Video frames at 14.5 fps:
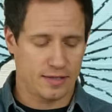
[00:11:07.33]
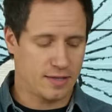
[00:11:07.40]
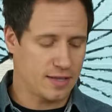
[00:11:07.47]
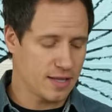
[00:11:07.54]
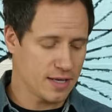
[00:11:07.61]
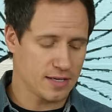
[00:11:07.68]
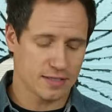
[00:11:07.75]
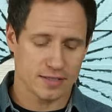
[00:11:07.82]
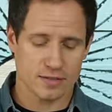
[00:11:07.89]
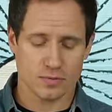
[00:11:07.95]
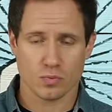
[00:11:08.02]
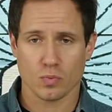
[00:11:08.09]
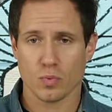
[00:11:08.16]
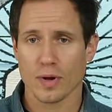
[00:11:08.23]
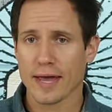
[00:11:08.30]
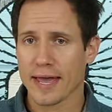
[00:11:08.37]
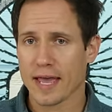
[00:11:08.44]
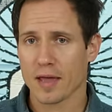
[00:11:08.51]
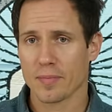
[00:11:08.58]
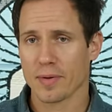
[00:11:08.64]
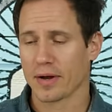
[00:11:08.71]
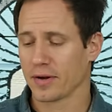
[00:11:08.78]
this is
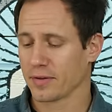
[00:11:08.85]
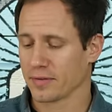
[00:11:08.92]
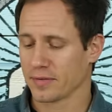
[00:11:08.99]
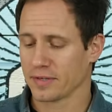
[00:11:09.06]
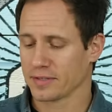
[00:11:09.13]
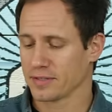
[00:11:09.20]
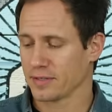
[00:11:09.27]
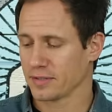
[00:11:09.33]
way better than this